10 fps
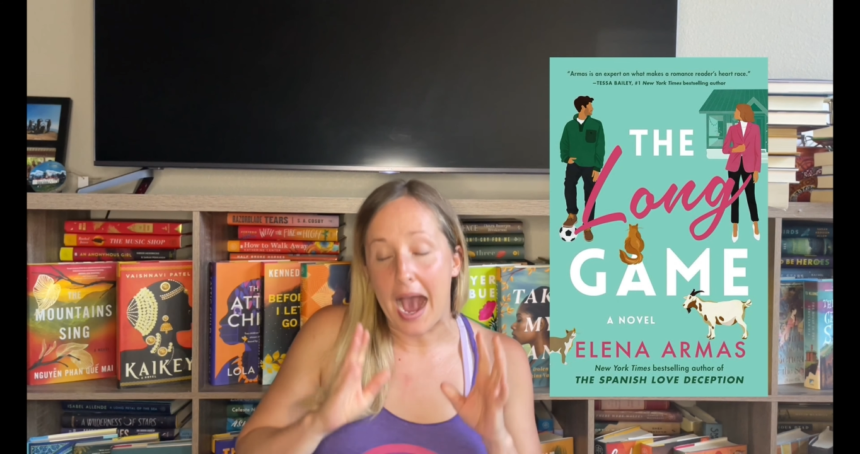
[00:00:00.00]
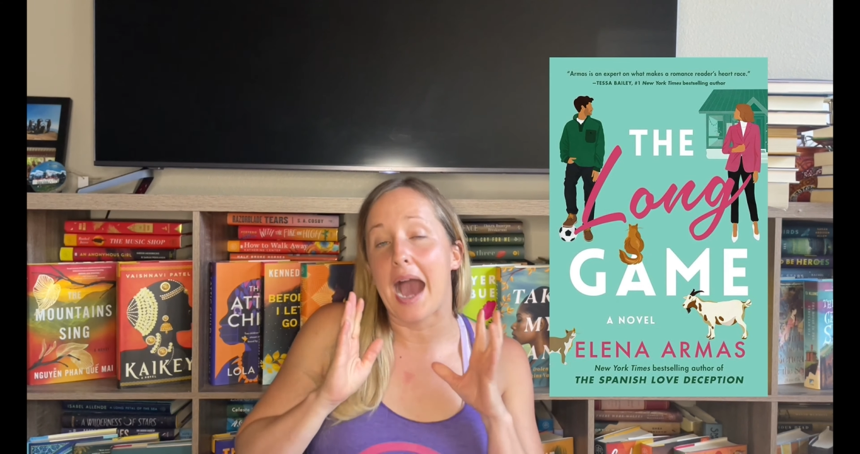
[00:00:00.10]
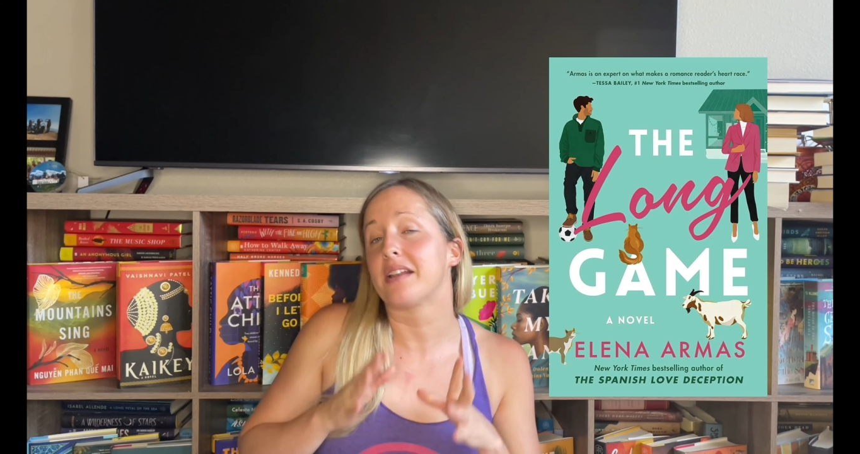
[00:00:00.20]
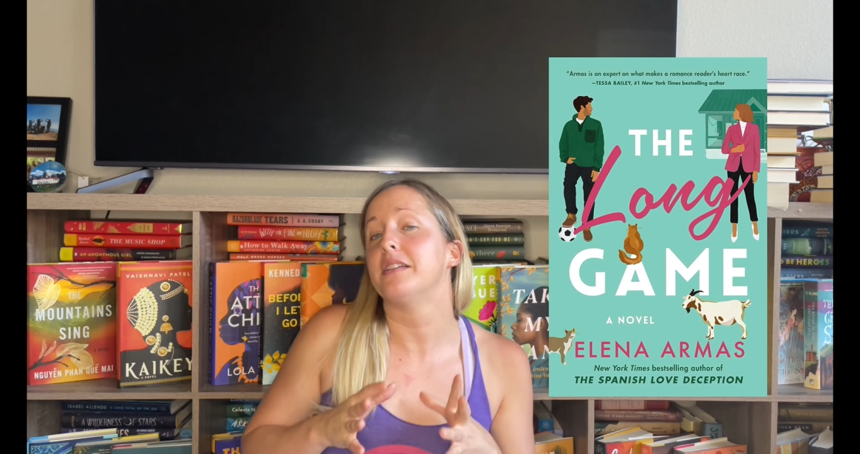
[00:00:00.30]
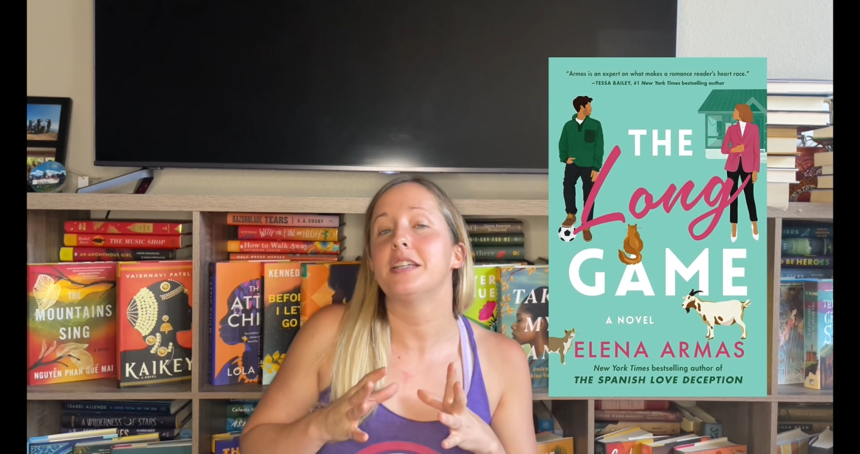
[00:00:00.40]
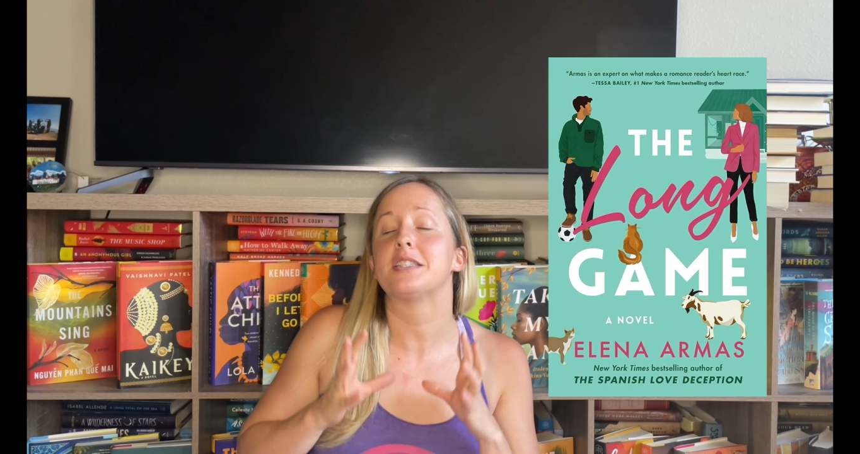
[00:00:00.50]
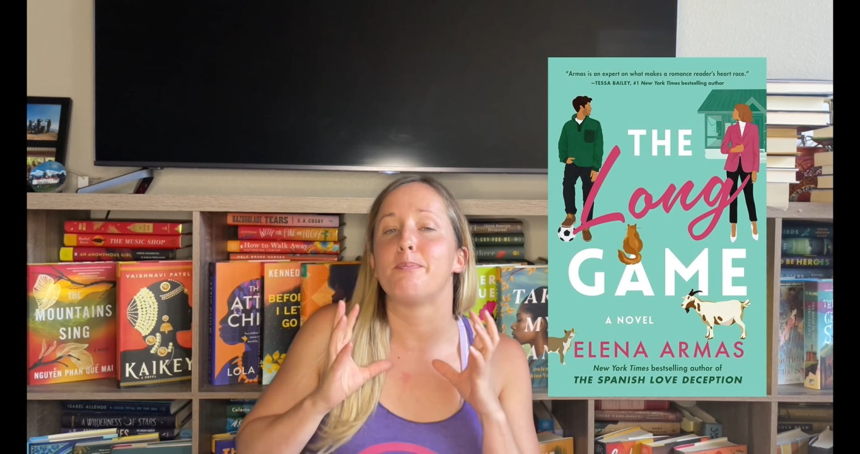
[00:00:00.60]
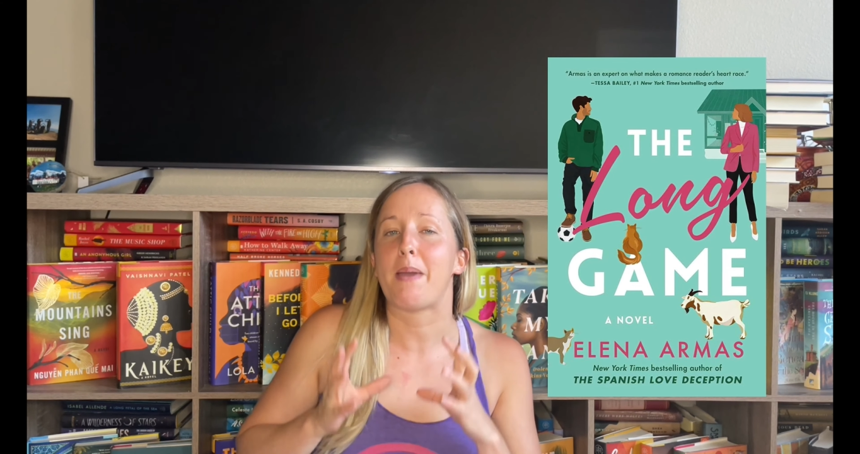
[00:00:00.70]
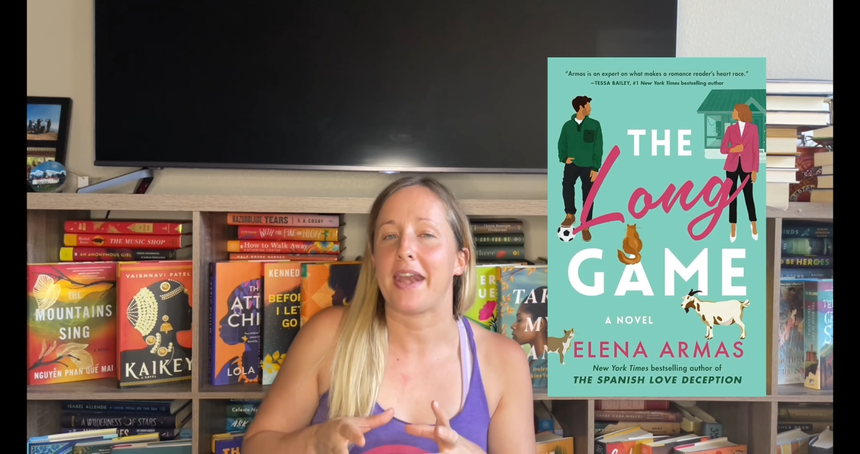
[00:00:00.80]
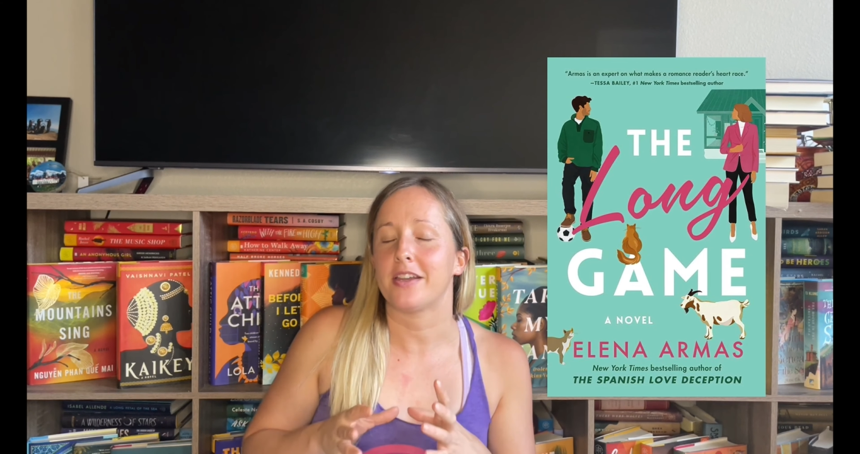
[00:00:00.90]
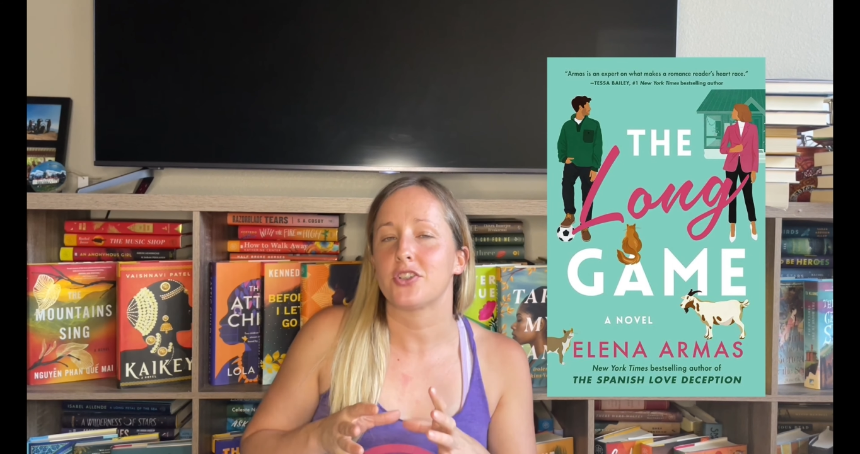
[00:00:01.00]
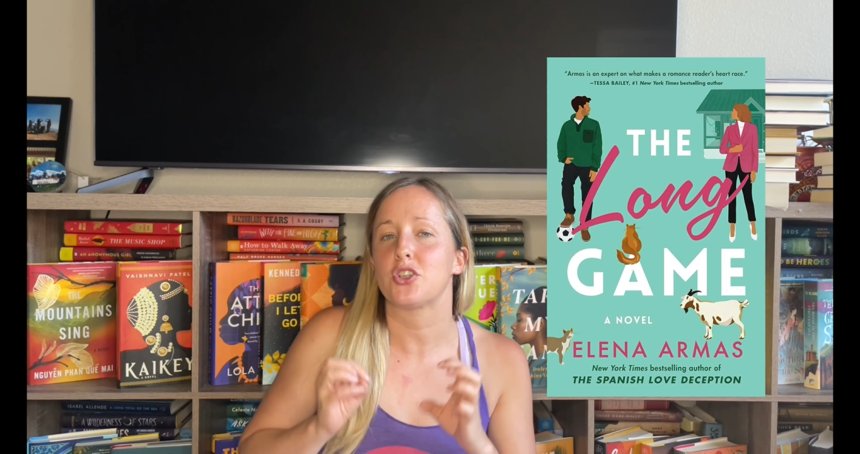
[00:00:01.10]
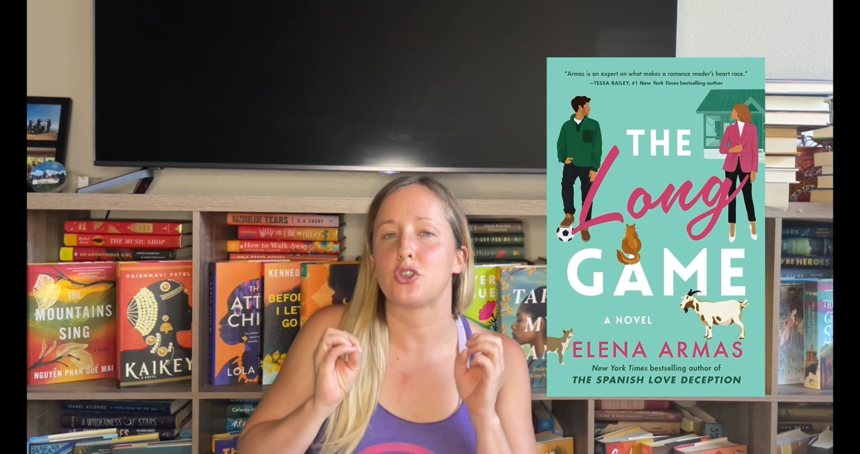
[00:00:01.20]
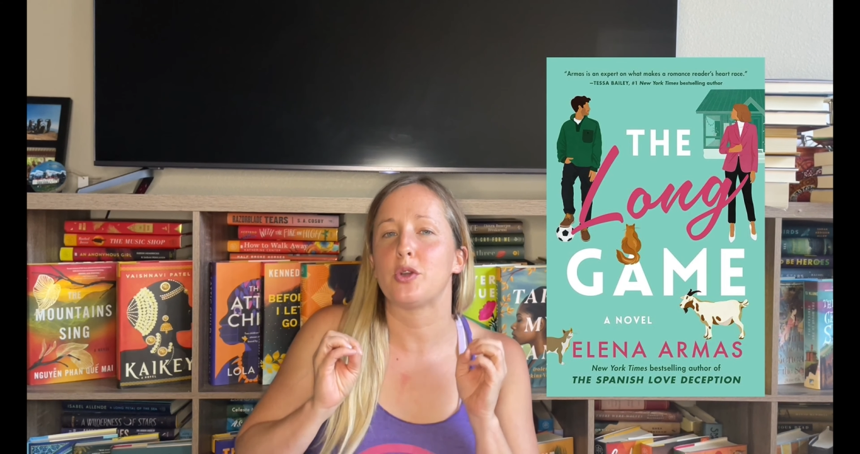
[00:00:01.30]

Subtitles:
Adeline is banished